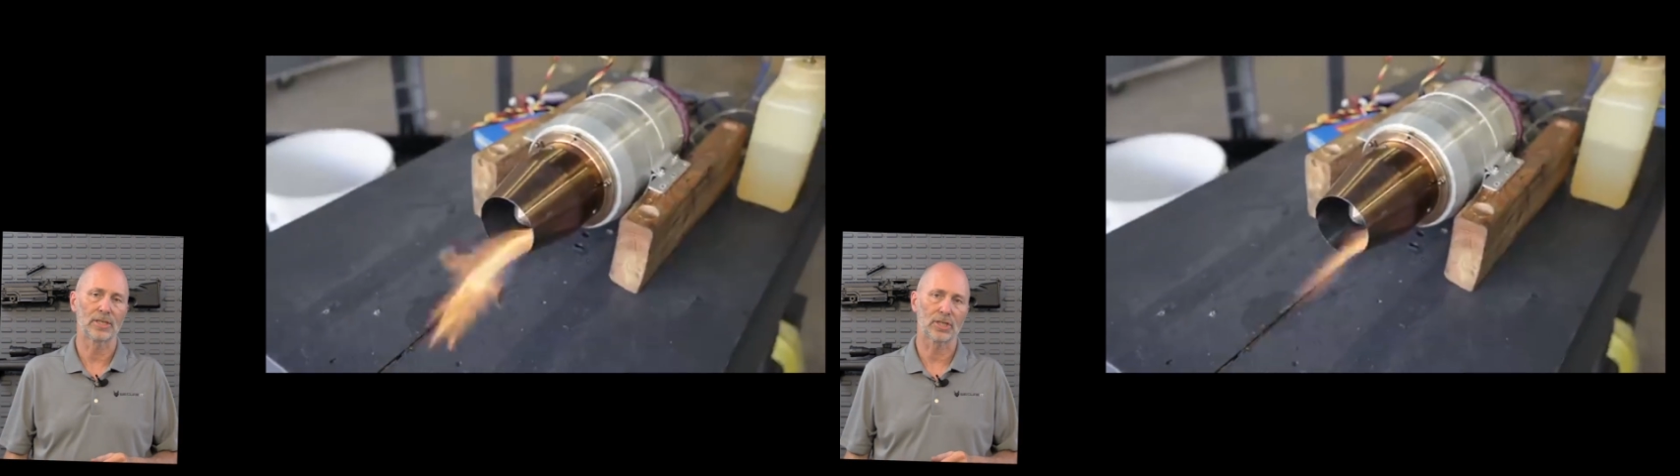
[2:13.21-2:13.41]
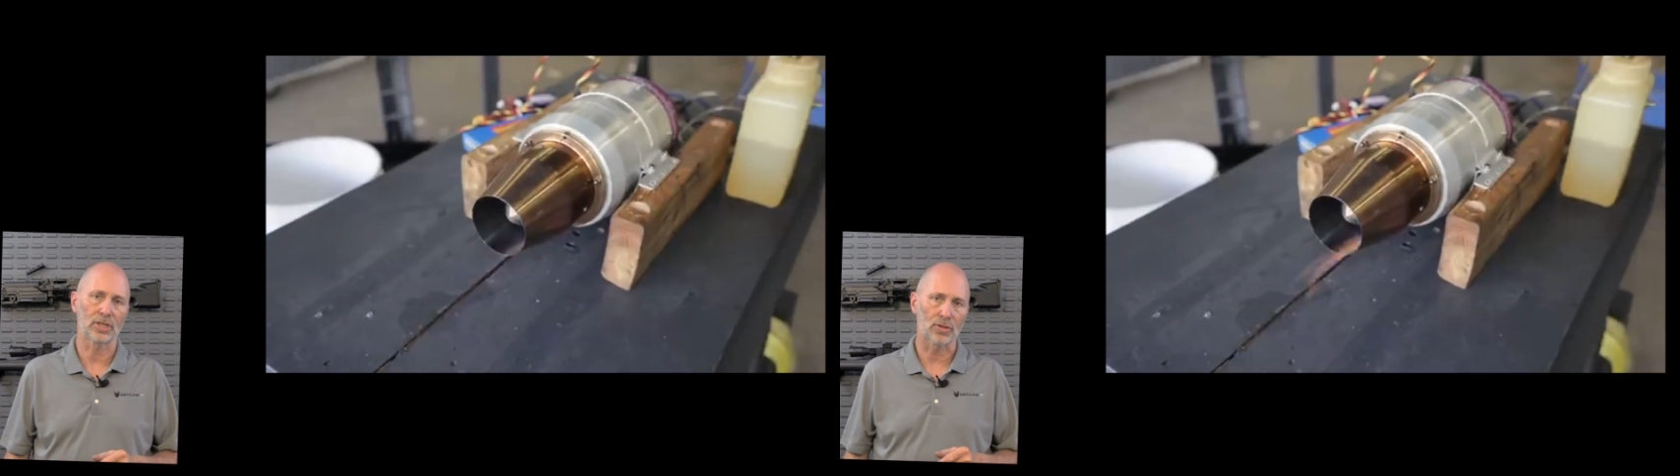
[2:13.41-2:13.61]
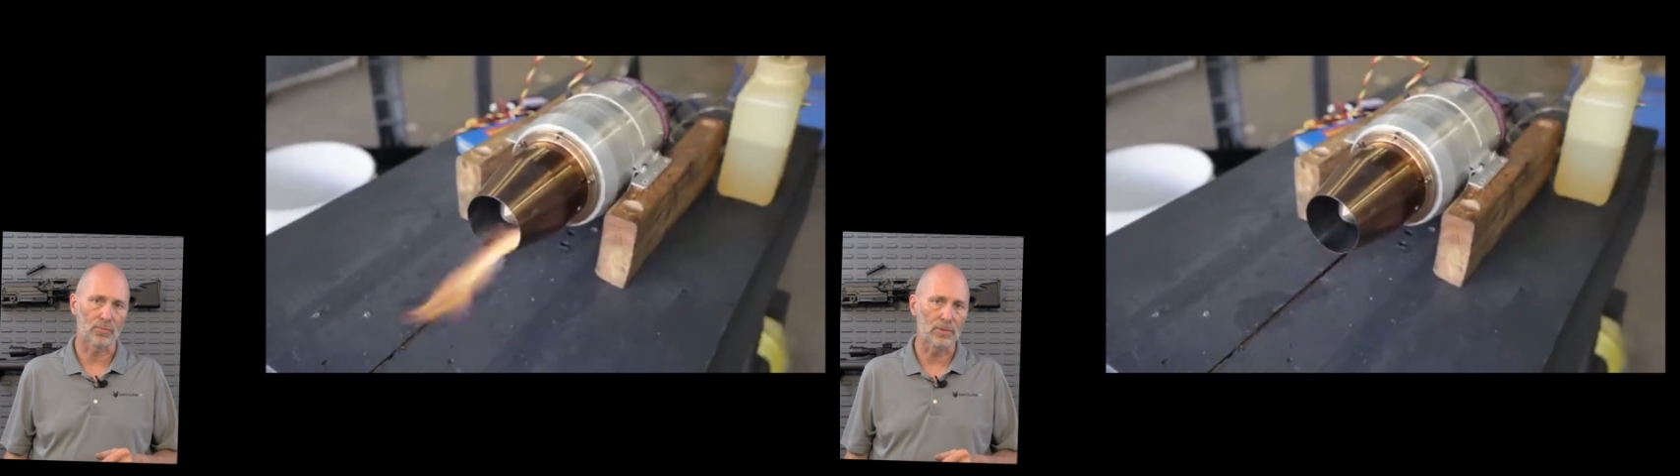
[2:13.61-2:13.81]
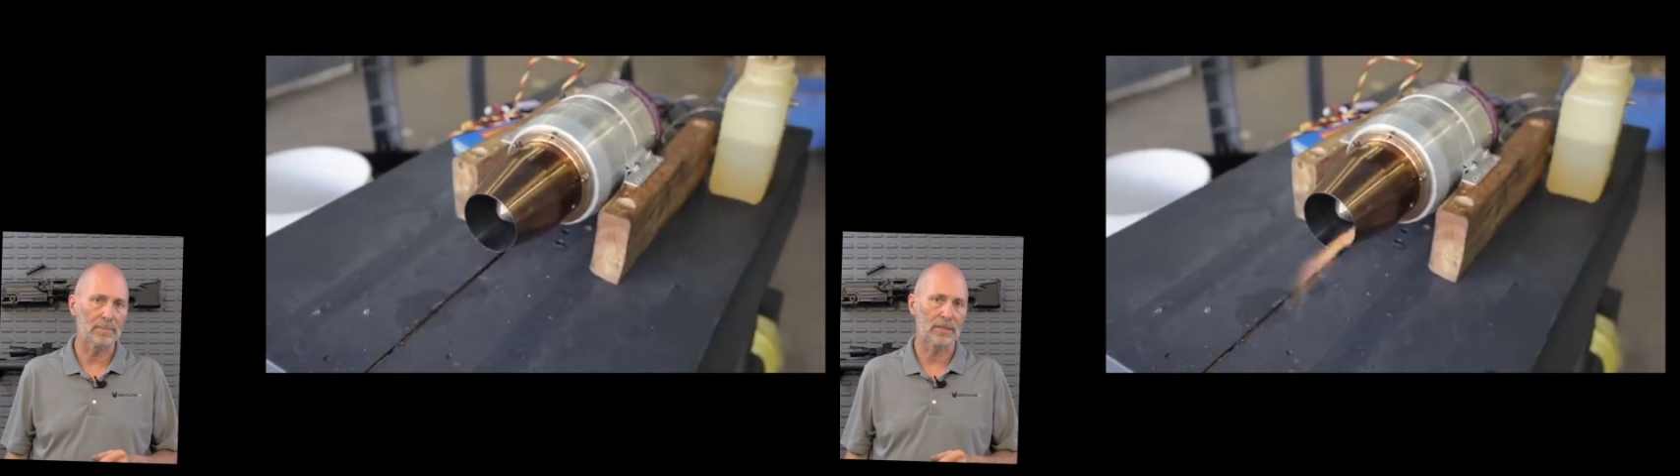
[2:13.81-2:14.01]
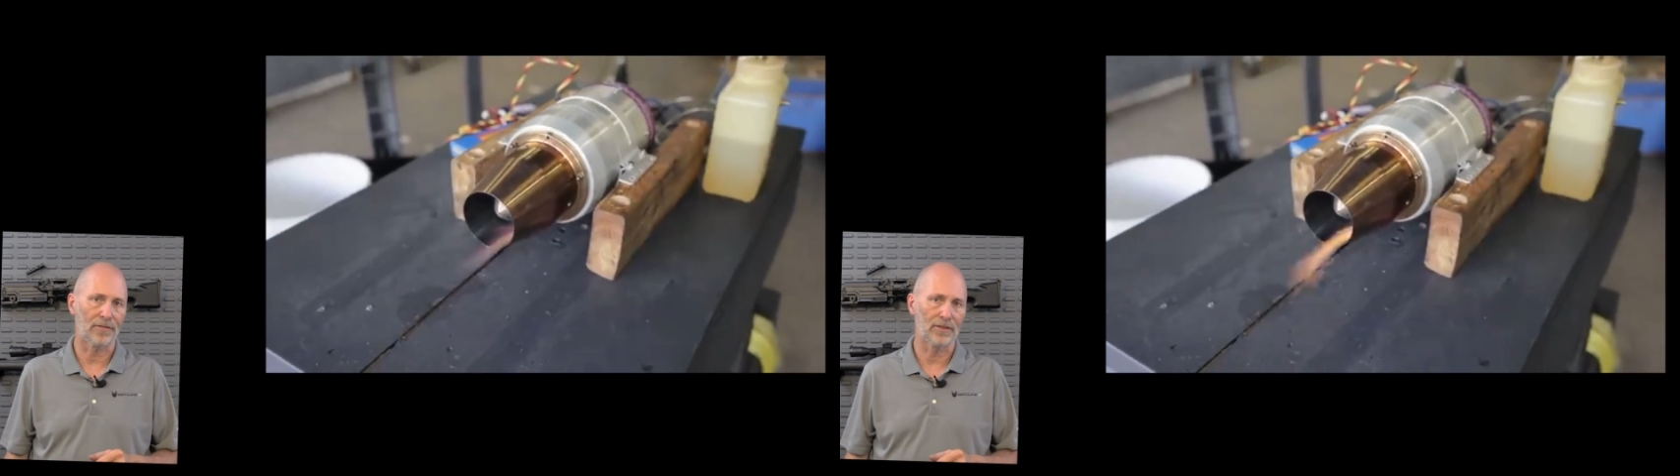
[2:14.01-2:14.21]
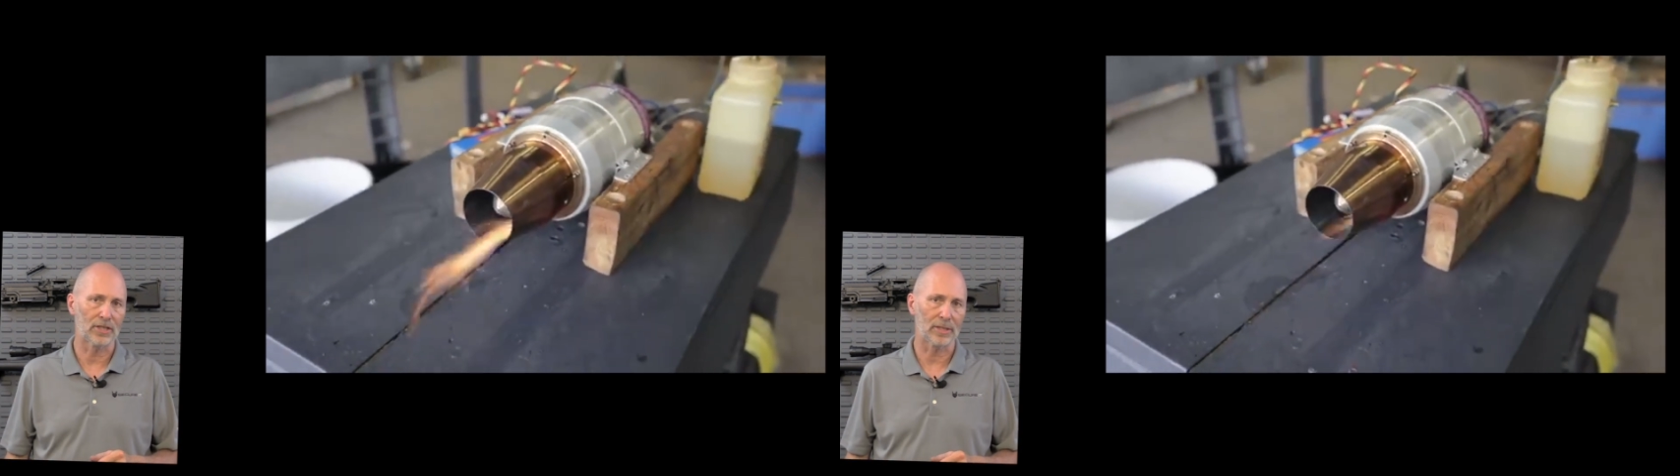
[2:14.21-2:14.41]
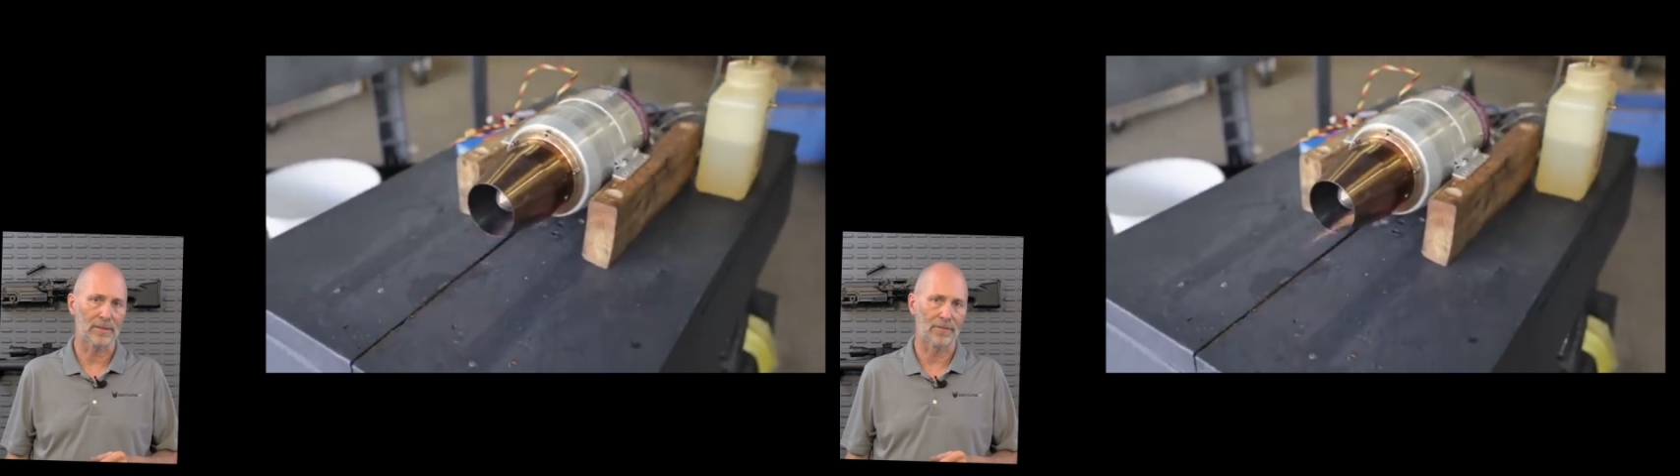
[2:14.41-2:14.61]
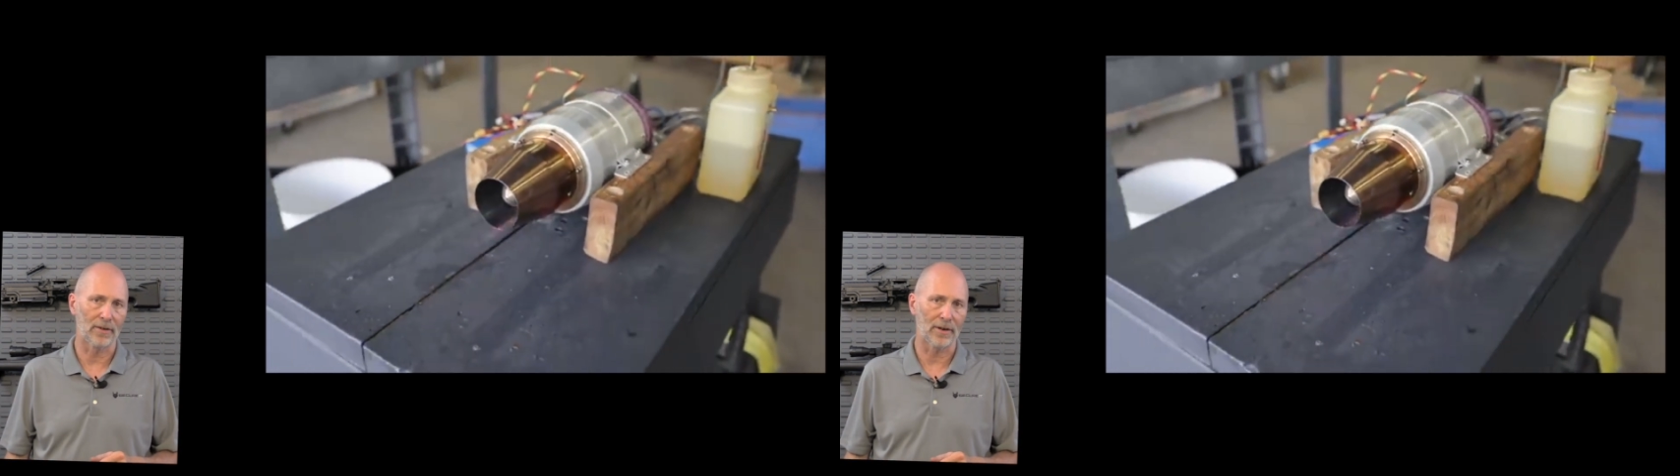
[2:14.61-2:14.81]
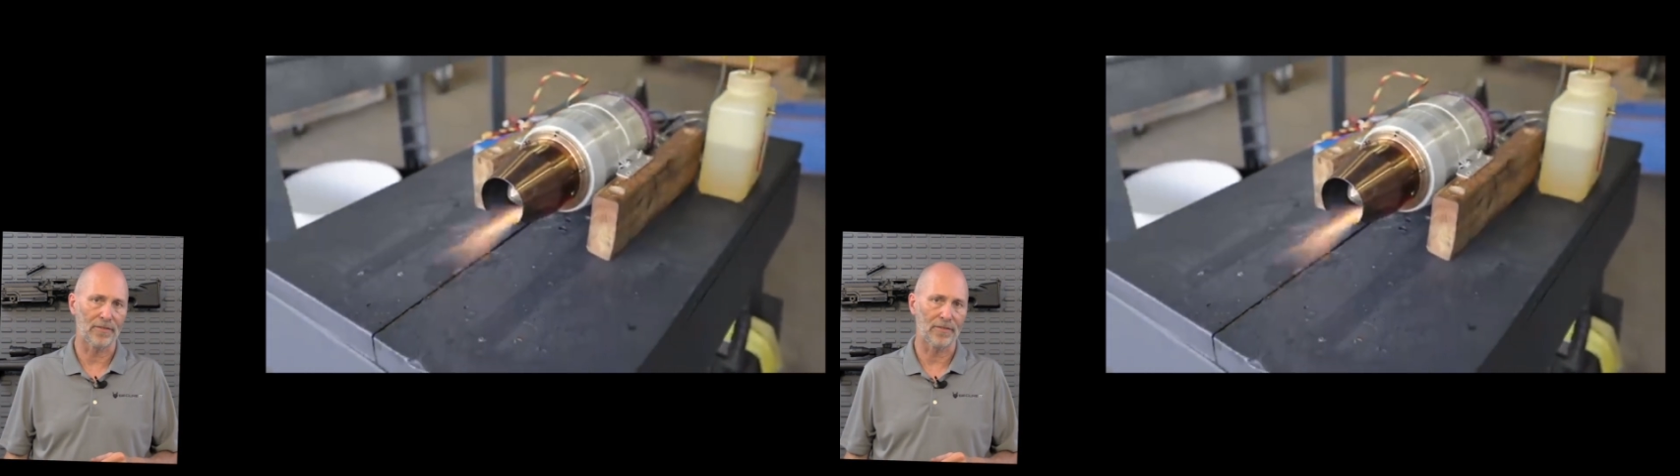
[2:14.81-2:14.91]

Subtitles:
extremely efficient and very